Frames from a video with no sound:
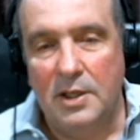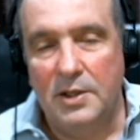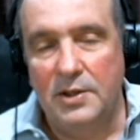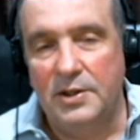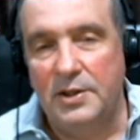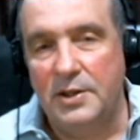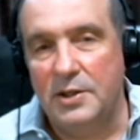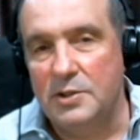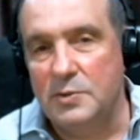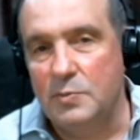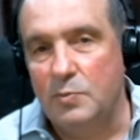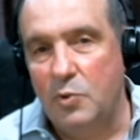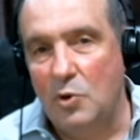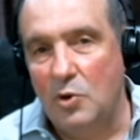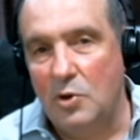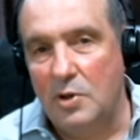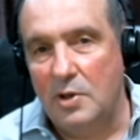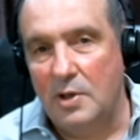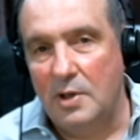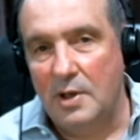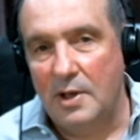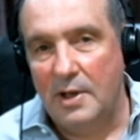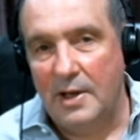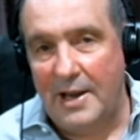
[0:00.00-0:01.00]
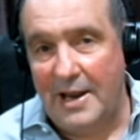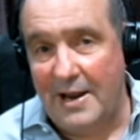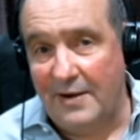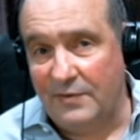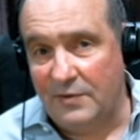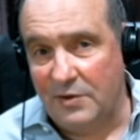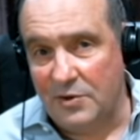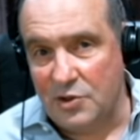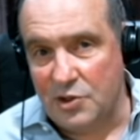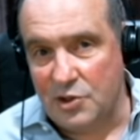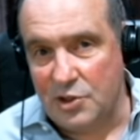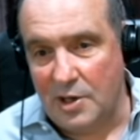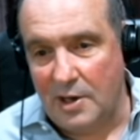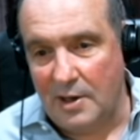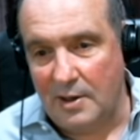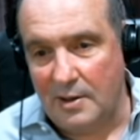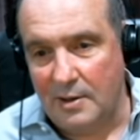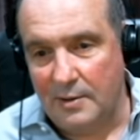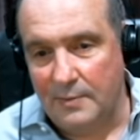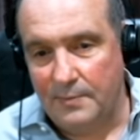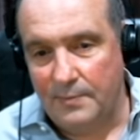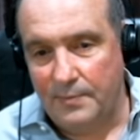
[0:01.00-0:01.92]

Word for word: in his book Aftershock.